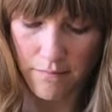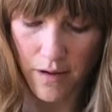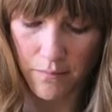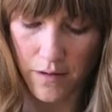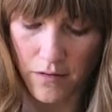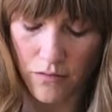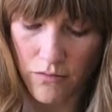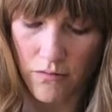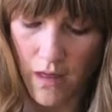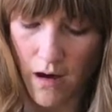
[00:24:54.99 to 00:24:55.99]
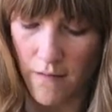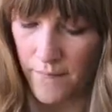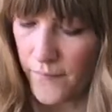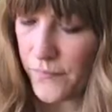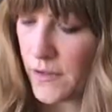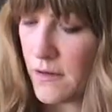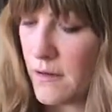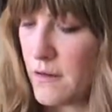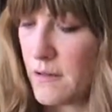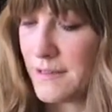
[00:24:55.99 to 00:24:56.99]
puppy through there.
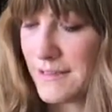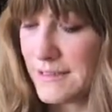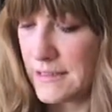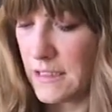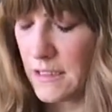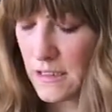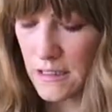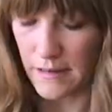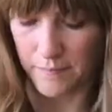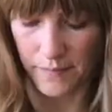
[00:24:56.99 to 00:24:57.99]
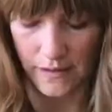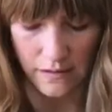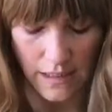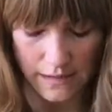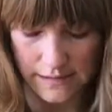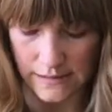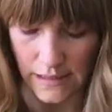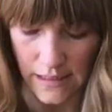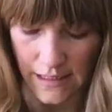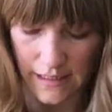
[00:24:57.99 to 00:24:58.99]
Tie it up like this.
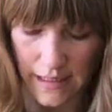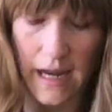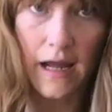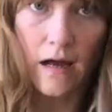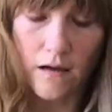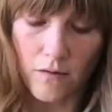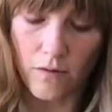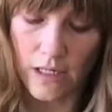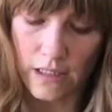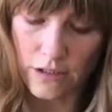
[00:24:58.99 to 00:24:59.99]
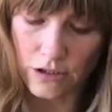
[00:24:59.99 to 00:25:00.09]
Now what I can